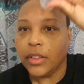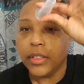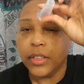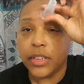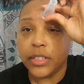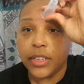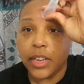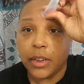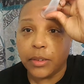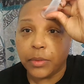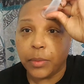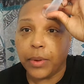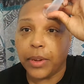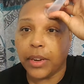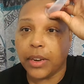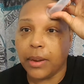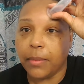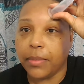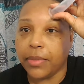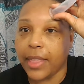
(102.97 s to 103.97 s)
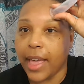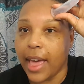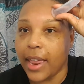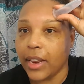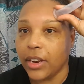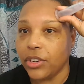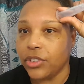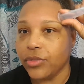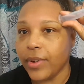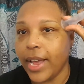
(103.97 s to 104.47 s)
This helps with
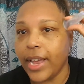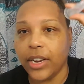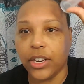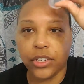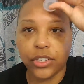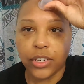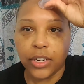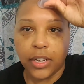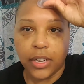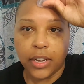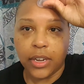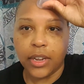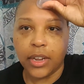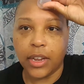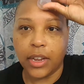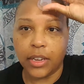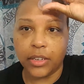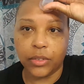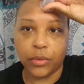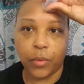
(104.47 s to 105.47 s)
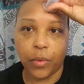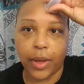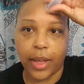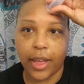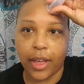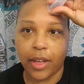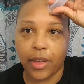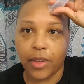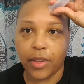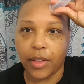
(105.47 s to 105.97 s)
lymphatic drainage as
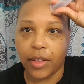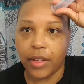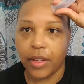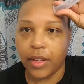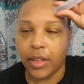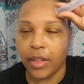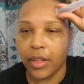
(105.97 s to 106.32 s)
well.